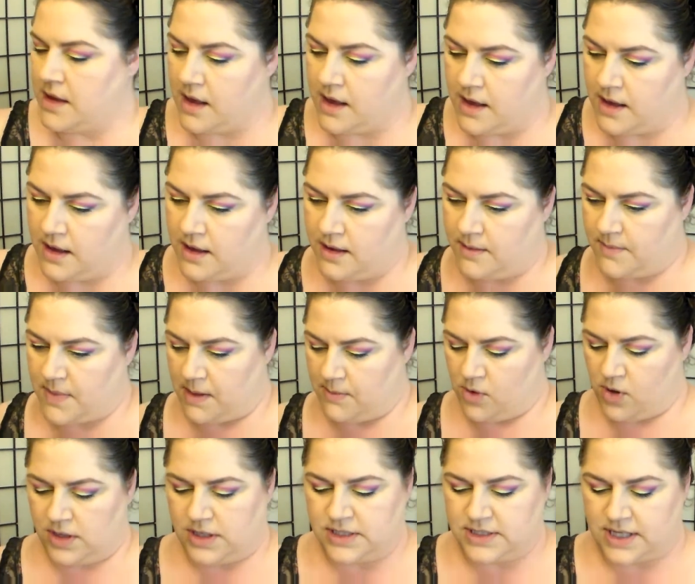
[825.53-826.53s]
Um,
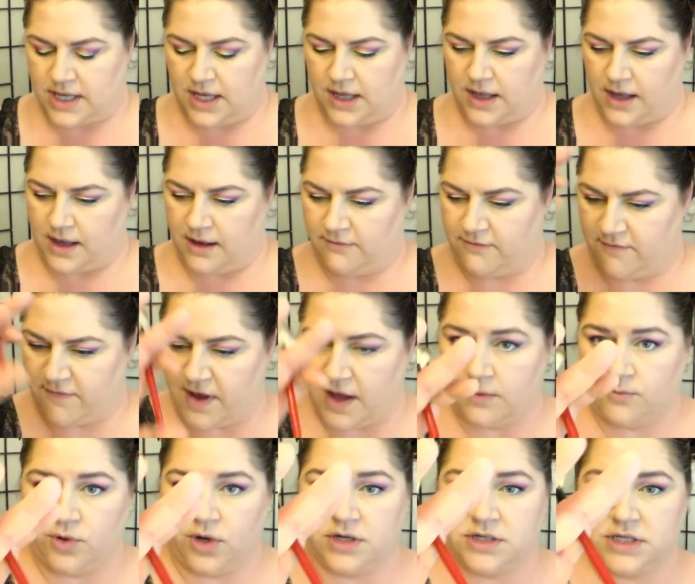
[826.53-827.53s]
I'm going to take a
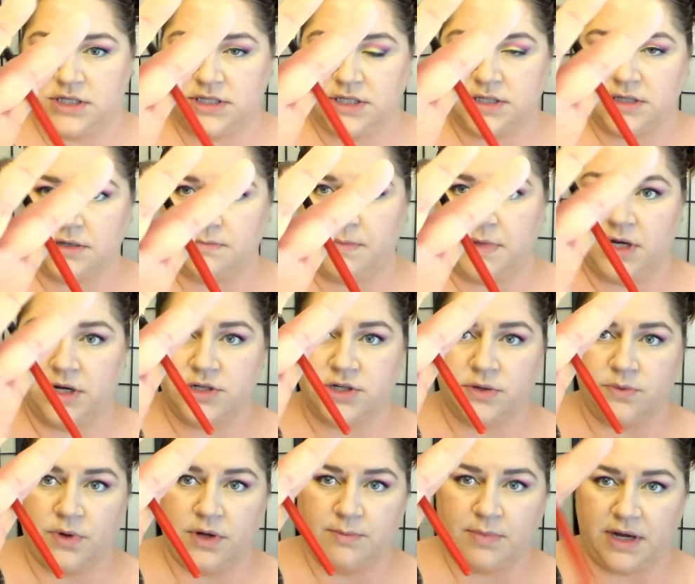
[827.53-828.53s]
fan brush. This is a
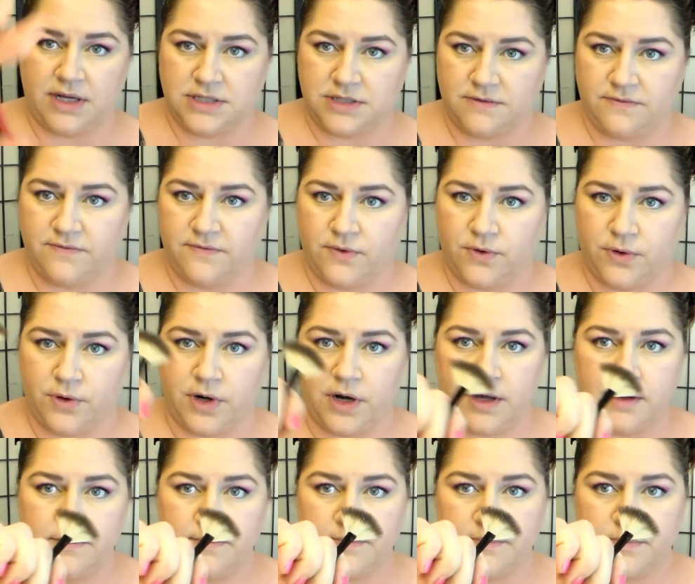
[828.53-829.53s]
miniature one by
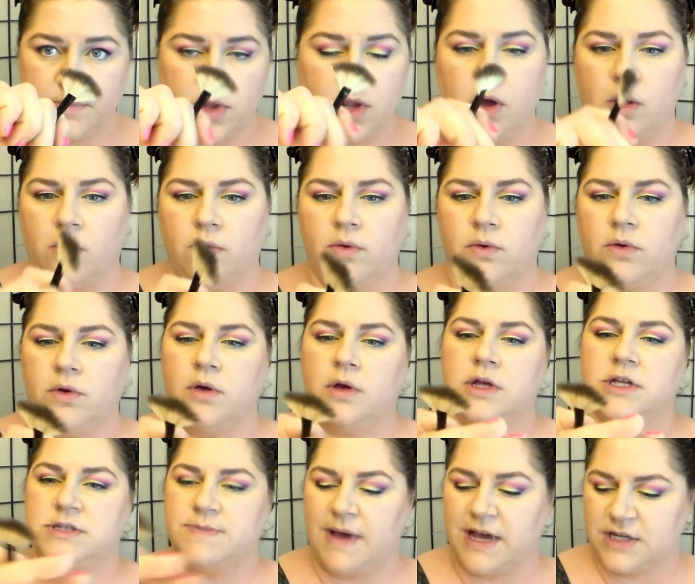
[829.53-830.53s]
Sephora. No,
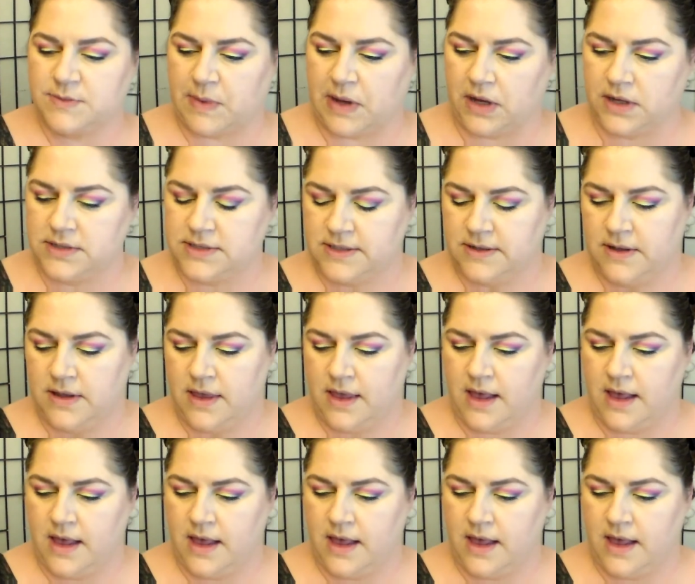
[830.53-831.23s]
Smashbox.